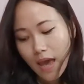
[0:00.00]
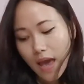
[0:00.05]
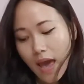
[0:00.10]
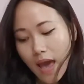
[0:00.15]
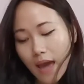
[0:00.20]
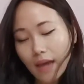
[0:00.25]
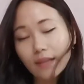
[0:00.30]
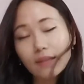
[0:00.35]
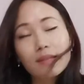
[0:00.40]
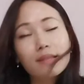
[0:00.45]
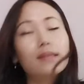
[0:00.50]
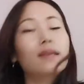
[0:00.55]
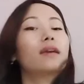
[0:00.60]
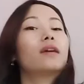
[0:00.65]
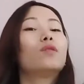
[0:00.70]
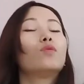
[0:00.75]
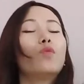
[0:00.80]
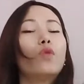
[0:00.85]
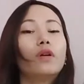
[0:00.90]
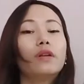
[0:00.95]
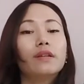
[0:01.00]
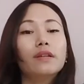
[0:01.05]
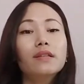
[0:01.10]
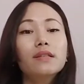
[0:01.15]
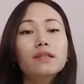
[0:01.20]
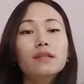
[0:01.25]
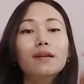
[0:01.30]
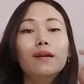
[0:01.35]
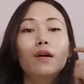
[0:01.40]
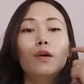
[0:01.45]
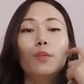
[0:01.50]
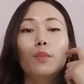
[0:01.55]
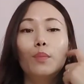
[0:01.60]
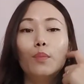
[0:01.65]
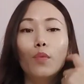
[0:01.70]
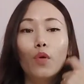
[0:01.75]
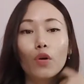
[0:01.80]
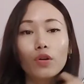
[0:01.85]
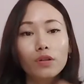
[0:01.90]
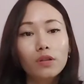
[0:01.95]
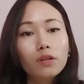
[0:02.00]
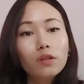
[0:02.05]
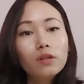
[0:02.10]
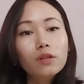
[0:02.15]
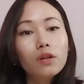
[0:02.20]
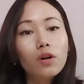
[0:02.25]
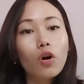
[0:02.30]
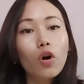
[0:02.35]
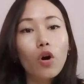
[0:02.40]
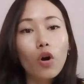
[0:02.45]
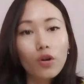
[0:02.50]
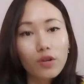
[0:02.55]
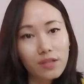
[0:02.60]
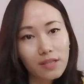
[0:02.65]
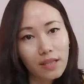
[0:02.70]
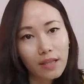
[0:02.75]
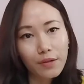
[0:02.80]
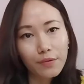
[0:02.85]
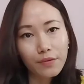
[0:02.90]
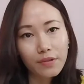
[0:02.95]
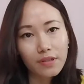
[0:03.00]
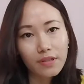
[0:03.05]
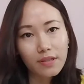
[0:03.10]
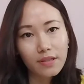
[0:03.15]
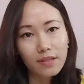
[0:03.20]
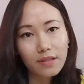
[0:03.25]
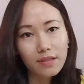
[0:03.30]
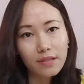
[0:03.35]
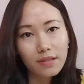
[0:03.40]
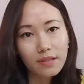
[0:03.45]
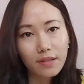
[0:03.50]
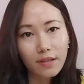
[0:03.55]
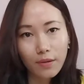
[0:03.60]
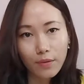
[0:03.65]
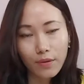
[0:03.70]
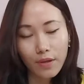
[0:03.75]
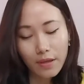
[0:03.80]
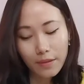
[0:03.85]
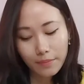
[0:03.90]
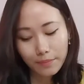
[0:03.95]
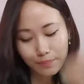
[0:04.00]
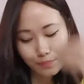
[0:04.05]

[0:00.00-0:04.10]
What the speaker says: and the second one is modal auxiliaries. Okay.